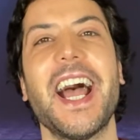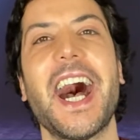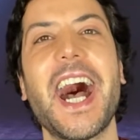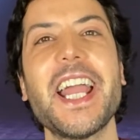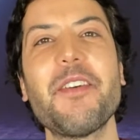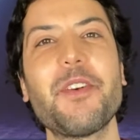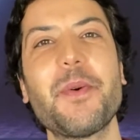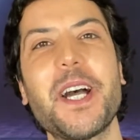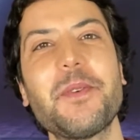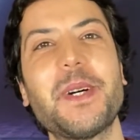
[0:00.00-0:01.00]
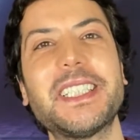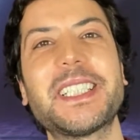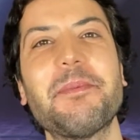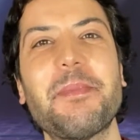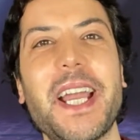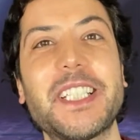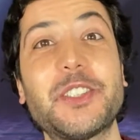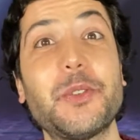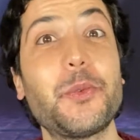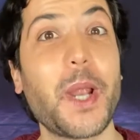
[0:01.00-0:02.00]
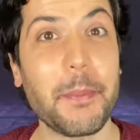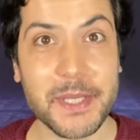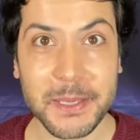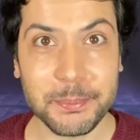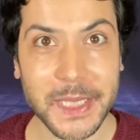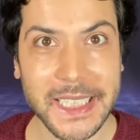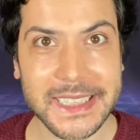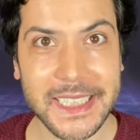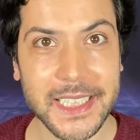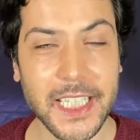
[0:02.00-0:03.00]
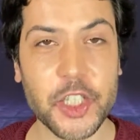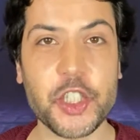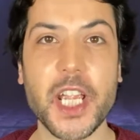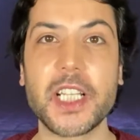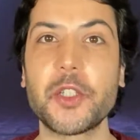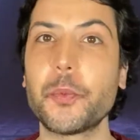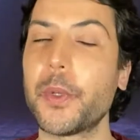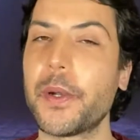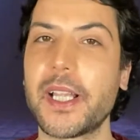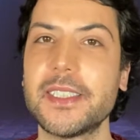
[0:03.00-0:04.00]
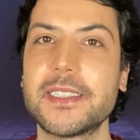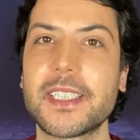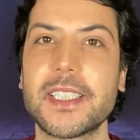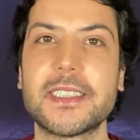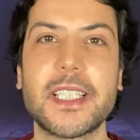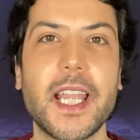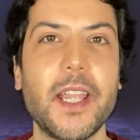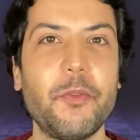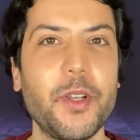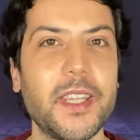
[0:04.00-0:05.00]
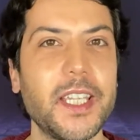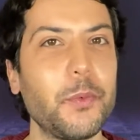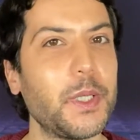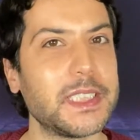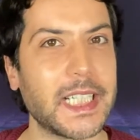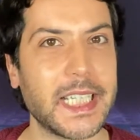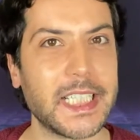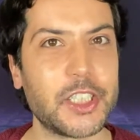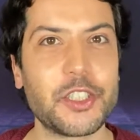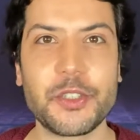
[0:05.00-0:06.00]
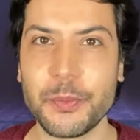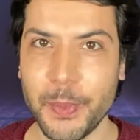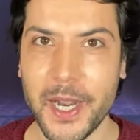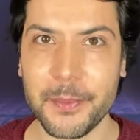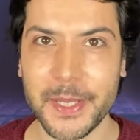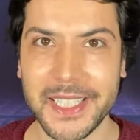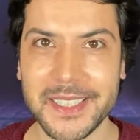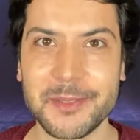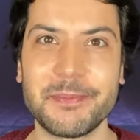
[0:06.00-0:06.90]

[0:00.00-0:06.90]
Hi everyone, welcome back to Wrapped in Plastic, a channel where I discuss everything related to Barbie.